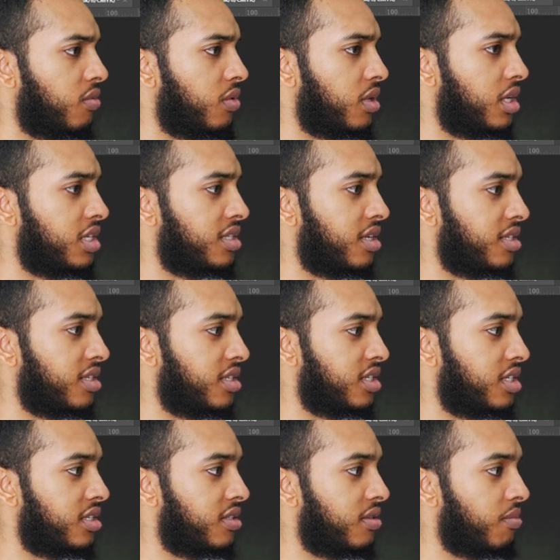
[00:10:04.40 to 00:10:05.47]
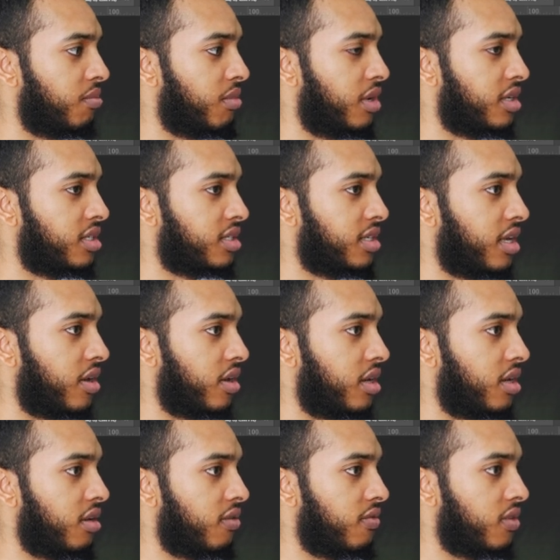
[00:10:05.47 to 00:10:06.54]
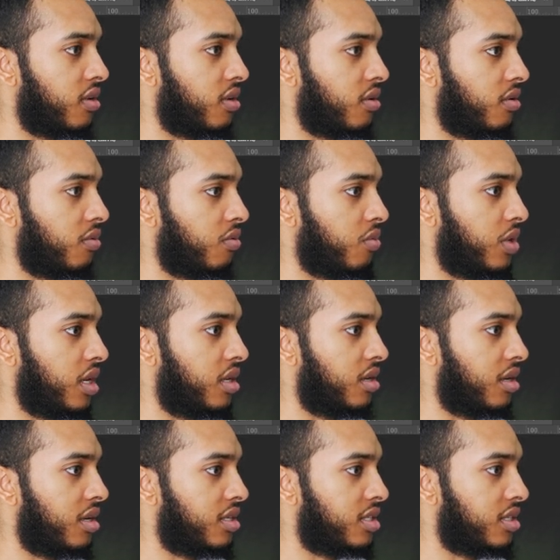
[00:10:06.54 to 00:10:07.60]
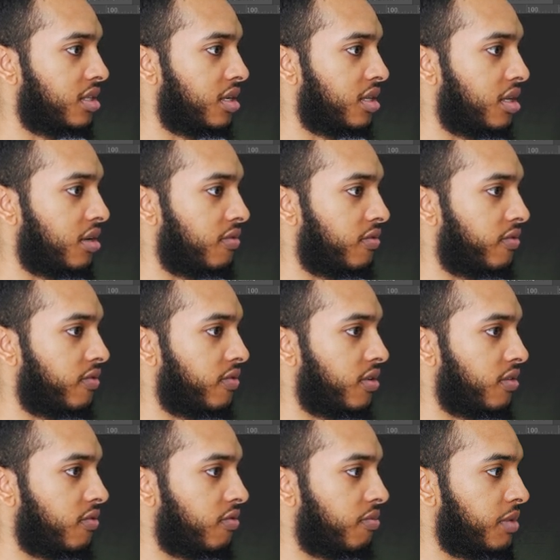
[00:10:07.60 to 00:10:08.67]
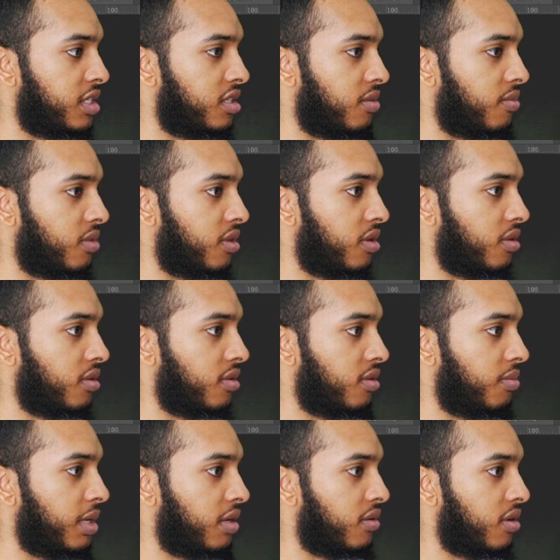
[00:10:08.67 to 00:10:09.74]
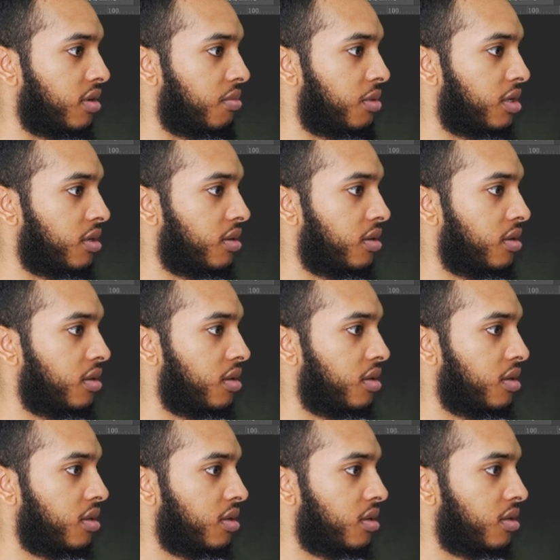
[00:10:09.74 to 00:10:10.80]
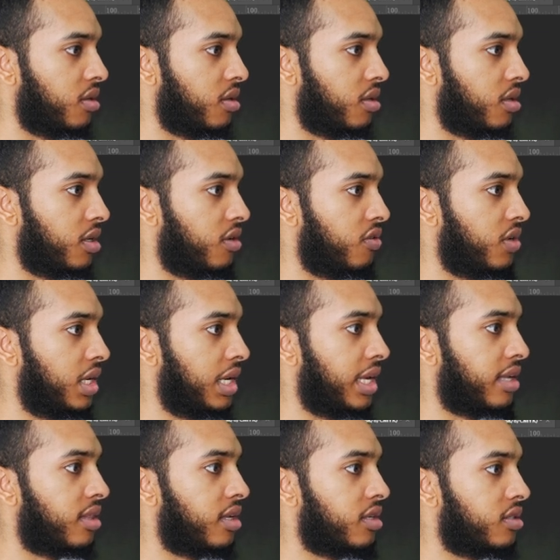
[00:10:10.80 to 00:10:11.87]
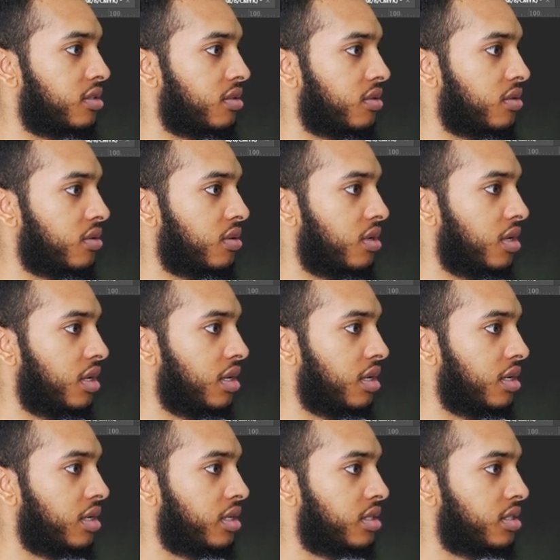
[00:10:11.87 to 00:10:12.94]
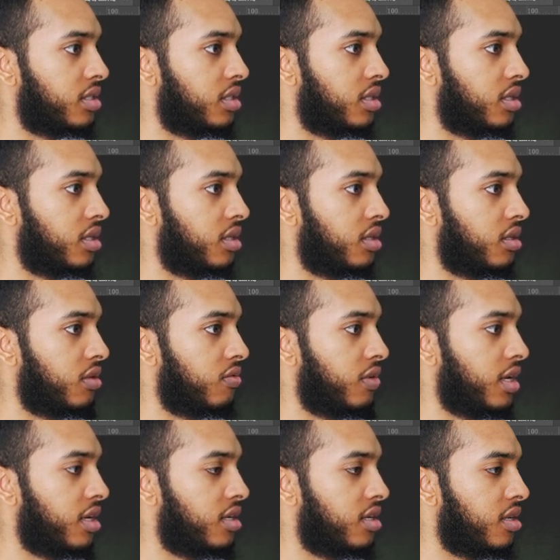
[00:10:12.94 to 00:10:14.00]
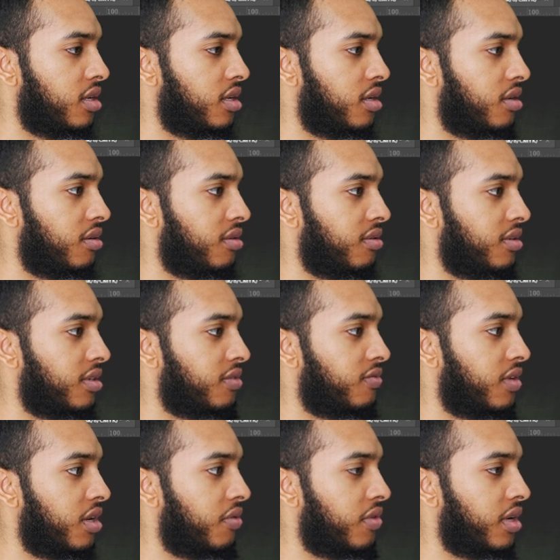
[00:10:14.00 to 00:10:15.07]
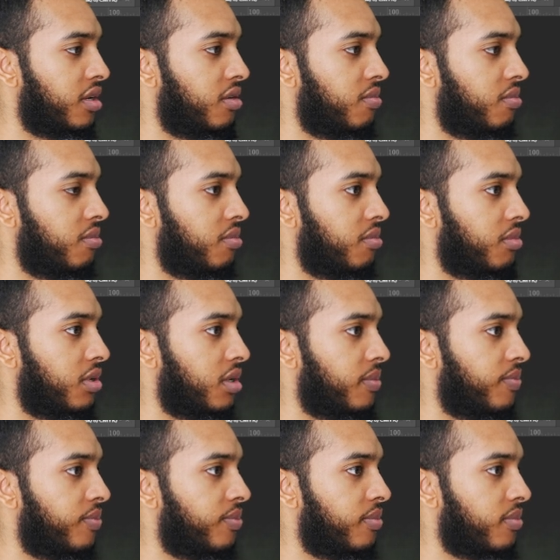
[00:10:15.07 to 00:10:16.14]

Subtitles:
And what this does, it just masks out any of the weird colors in there that have messed up the background a bit. I don't really like that, so let's see, red. It's very random, but